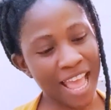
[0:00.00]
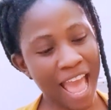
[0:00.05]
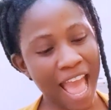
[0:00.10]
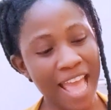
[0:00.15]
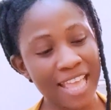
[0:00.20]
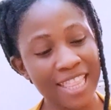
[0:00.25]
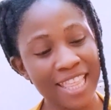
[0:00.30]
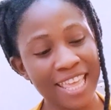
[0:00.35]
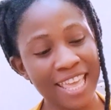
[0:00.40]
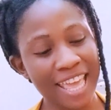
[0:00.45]

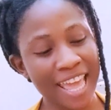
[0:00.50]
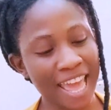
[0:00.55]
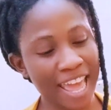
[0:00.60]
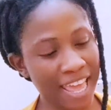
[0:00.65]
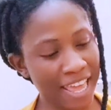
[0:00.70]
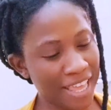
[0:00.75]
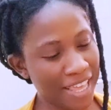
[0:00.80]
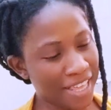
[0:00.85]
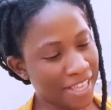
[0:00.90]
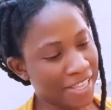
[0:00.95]
And
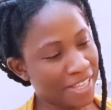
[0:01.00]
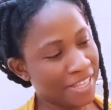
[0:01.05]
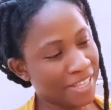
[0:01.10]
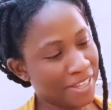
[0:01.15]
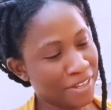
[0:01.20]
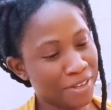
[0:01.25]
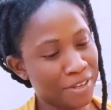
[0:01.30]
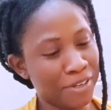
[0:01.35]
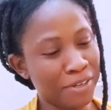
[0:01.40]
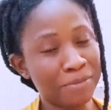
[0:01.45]
here,
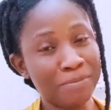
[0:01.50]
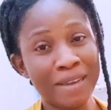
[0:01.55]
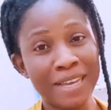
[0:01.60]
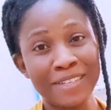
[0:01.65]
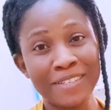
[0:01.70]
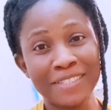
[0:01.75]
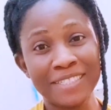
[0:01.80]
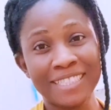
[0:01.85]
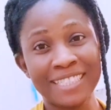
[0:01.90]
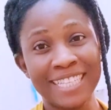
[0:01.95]
oh my
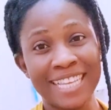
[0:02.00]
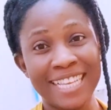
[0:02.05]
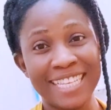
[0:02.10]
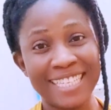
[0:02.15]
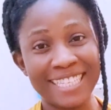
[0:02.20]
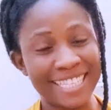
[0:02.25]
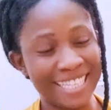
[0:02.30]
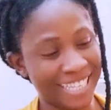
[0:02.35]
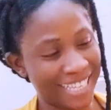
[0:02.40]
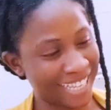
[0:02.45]

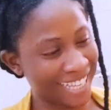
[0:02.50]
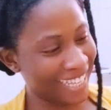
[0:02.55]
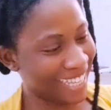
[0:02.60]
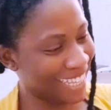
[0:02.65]
goodness.